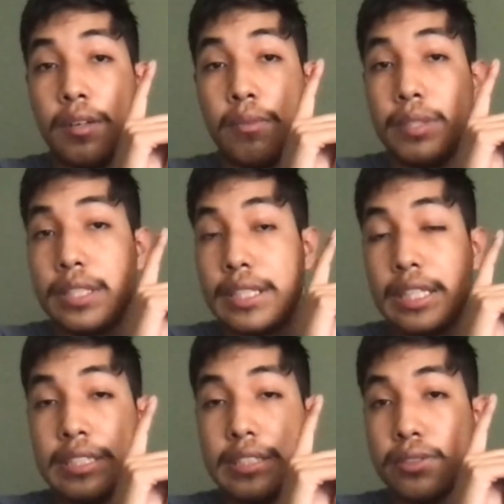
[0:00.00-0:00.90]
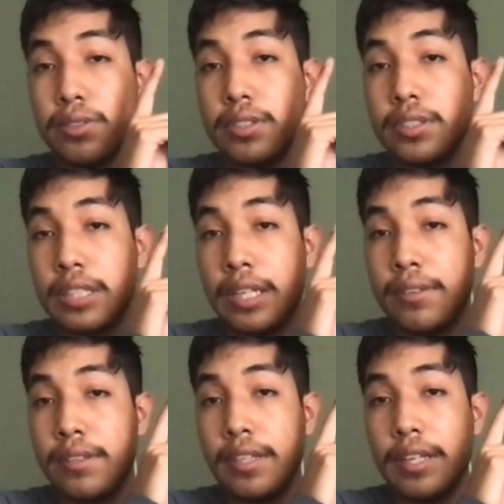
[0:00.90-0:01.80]
really get these chords
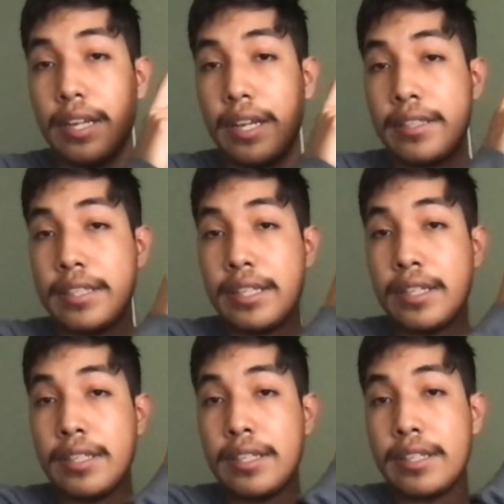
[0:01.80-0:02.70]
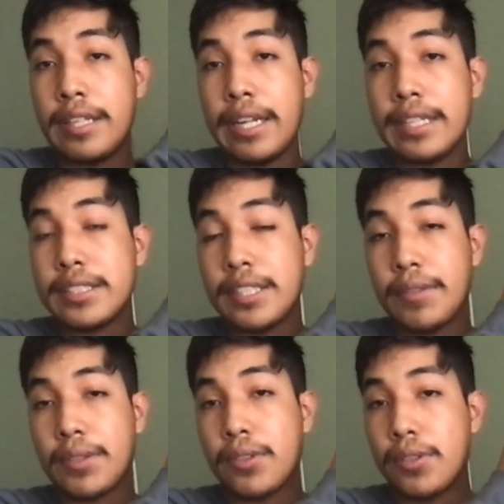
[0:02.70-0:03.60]
down. And then the
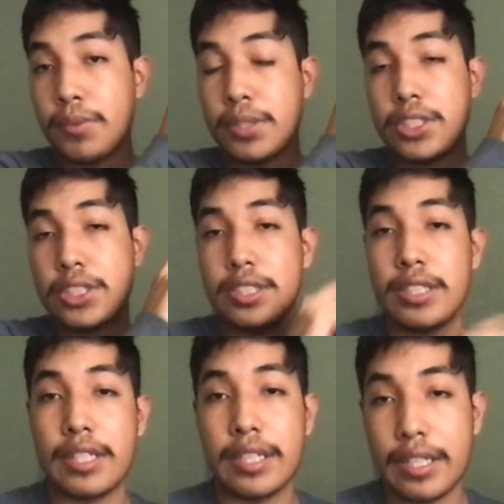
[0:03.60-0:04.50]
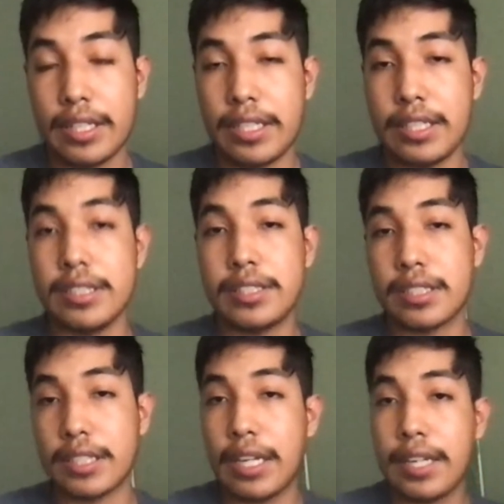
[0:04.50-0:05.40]
A7 chord, which is
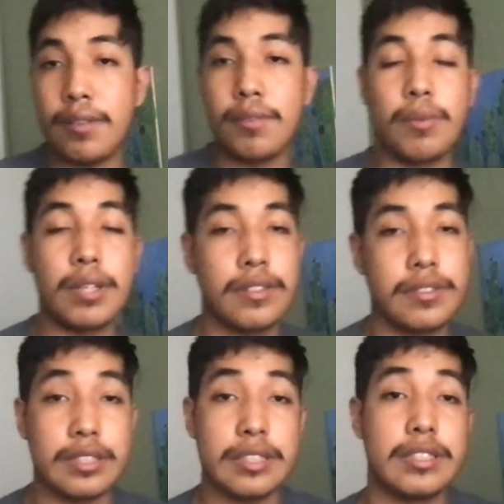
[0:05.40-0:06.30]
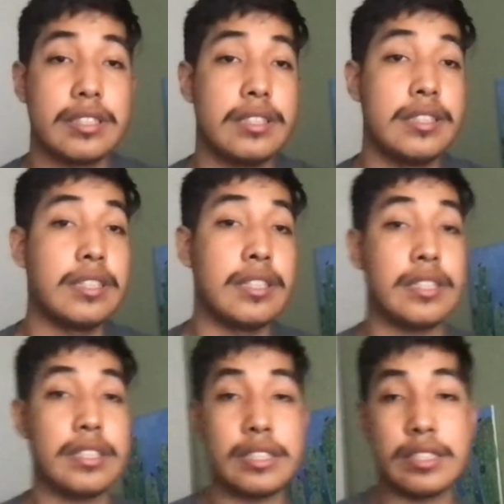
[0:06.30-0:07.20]
again one of
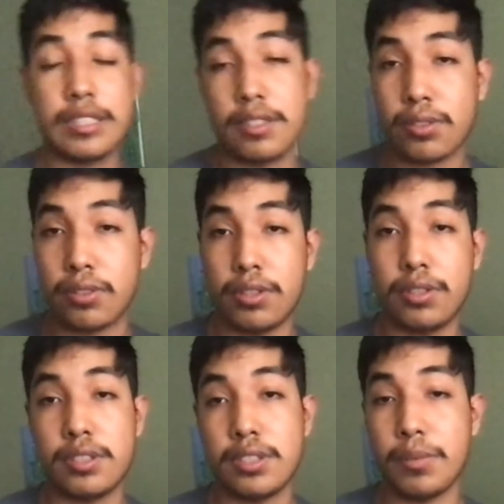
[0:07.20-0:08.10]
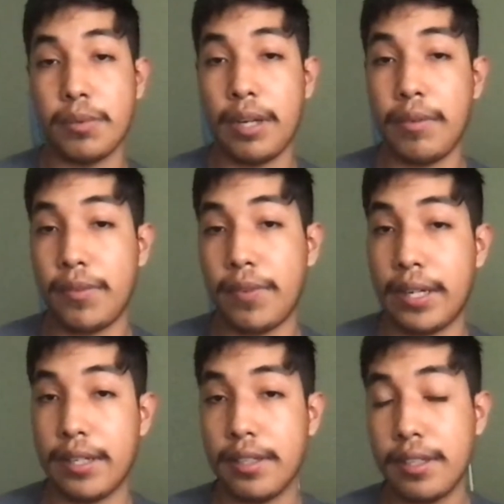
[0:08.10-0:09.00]
the easiest chords you will ever
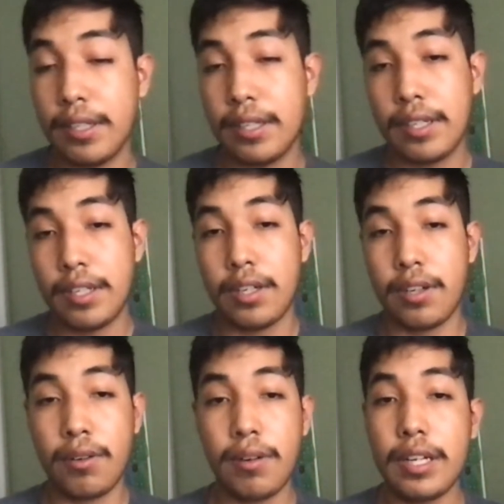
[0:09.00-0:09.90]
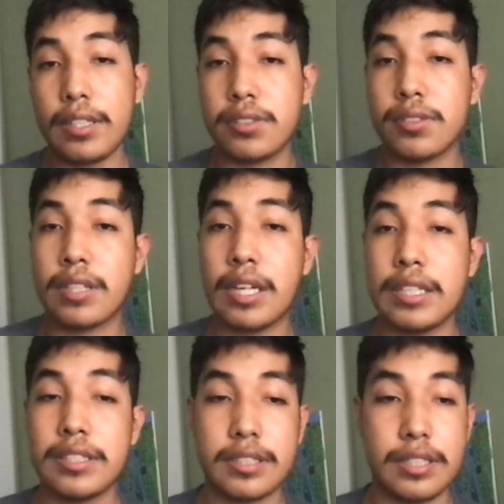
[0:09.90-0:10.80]
find. All right, so
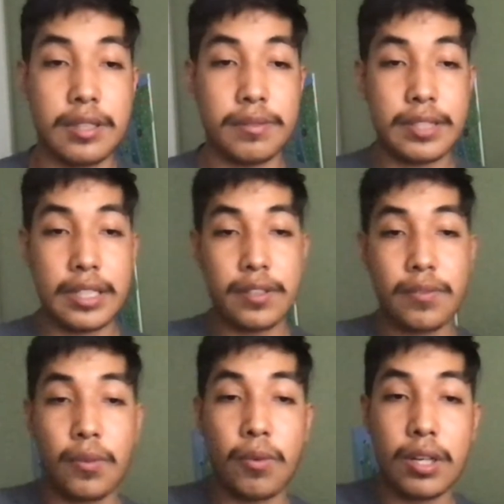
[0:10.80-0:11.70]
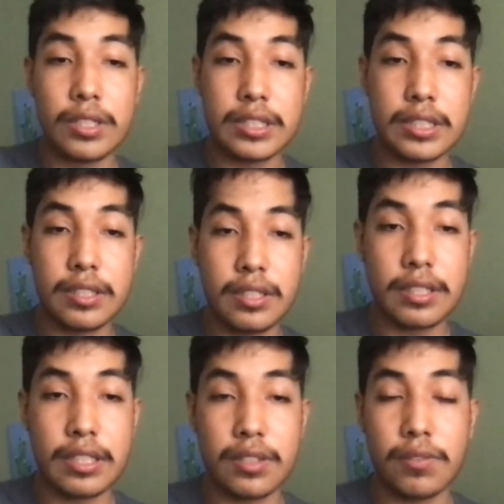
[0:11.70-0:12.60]
guys, thank you for watching.
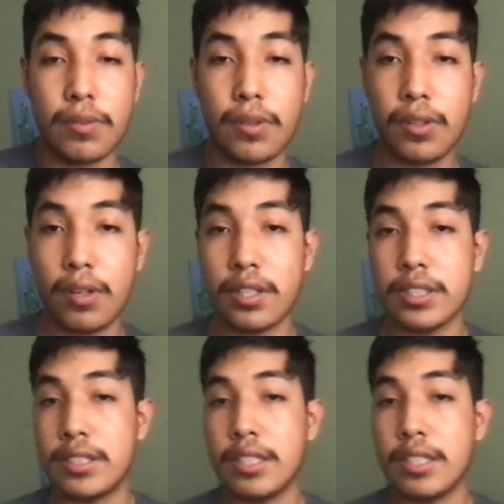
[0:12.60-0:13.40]
Thank you for all your